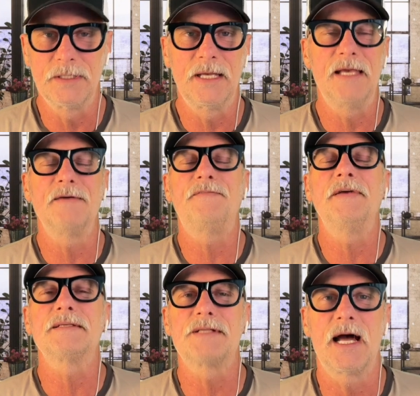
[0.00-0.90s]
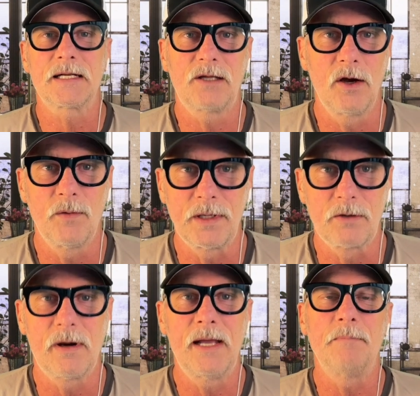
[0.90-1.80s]
If it is not going
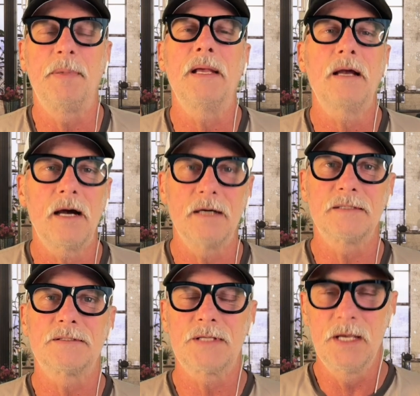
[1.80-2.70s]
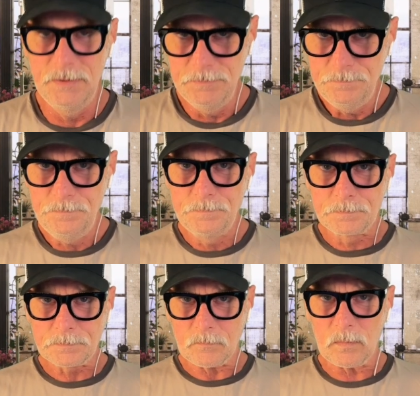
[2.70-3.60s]
great, because
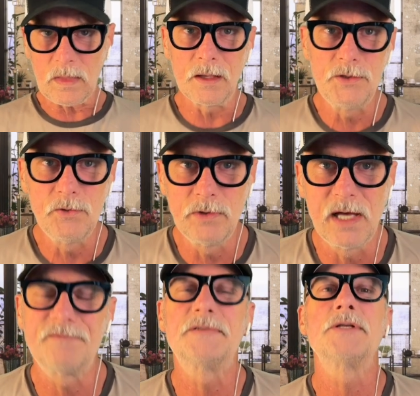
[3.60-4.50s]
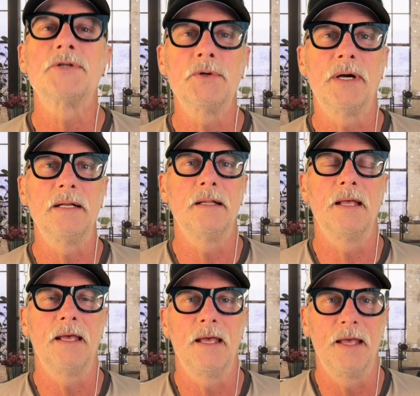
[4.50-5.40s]
you love to do it,
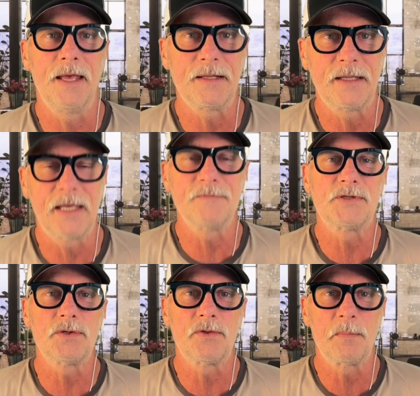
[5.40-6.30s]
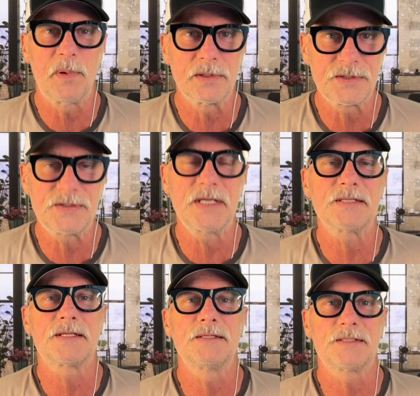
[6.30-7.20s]
it gives you the
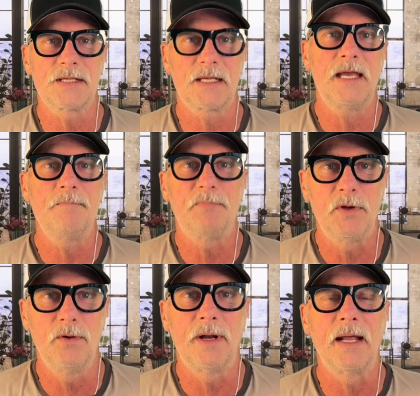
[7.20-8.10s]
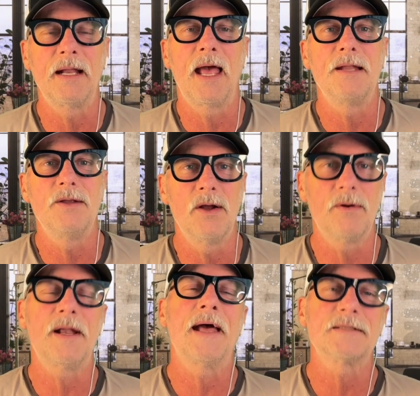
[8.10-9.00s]
persistence to keep doing it. And you know
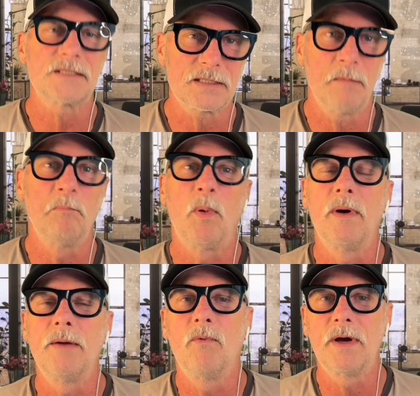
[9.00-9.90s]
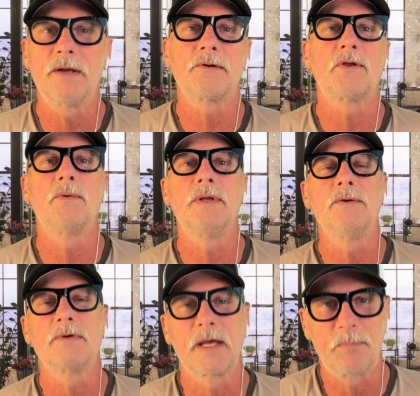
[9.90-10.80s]
what? At some point, what you're doing,
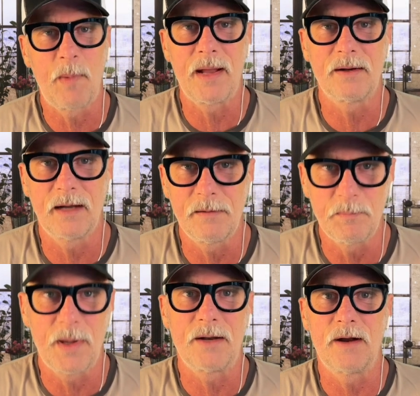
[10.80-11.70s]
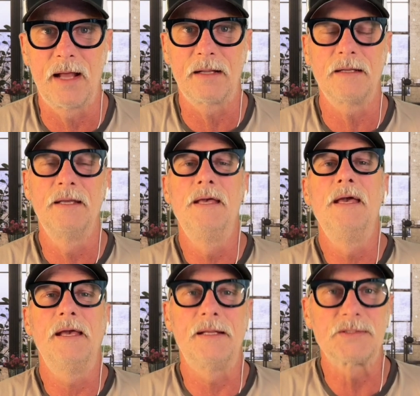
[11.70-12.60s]
you'll get better and better at it.
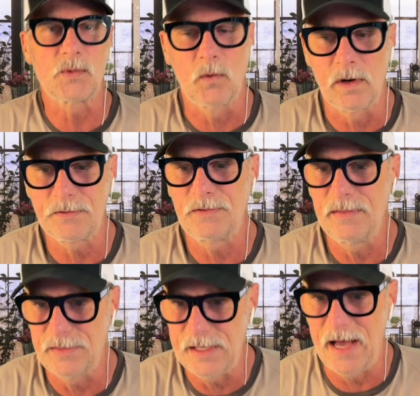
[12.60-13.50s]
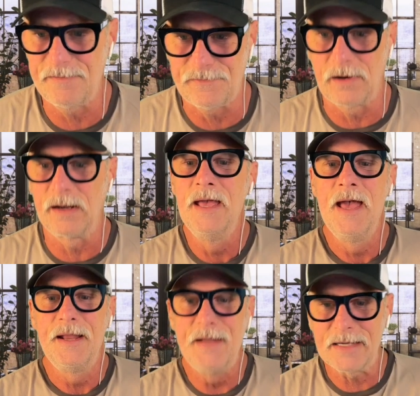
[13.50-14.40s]
It is worth the effort.
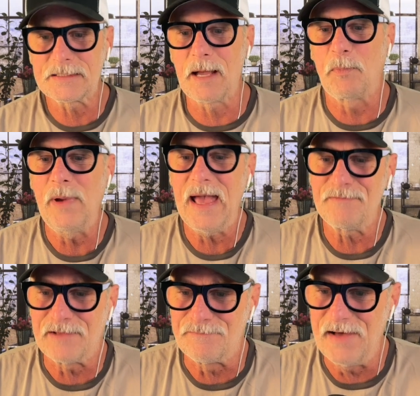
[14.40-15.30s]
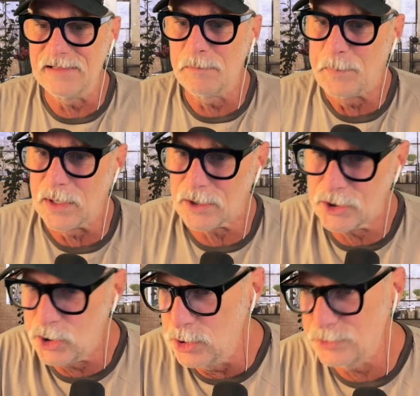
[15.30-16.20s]
Next up, we have developer
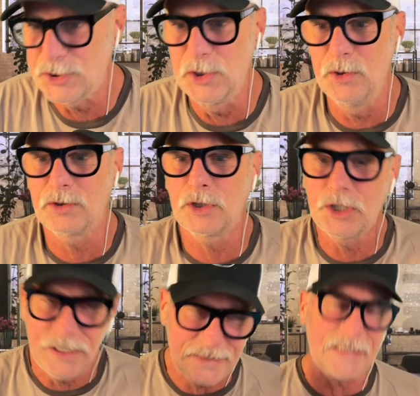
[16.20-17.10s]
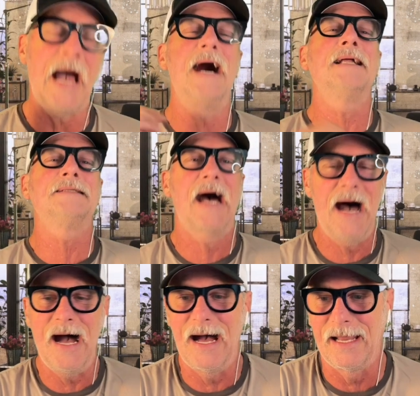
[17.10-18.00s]
Kutu
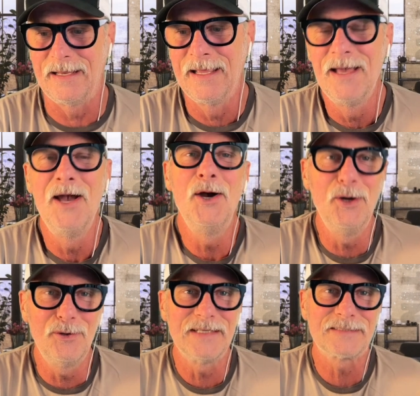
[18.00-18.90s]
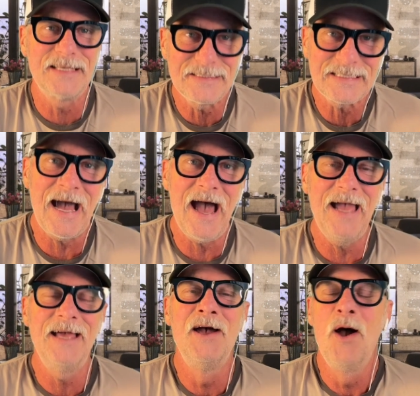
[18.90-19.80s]
Kandan. Who is this guy?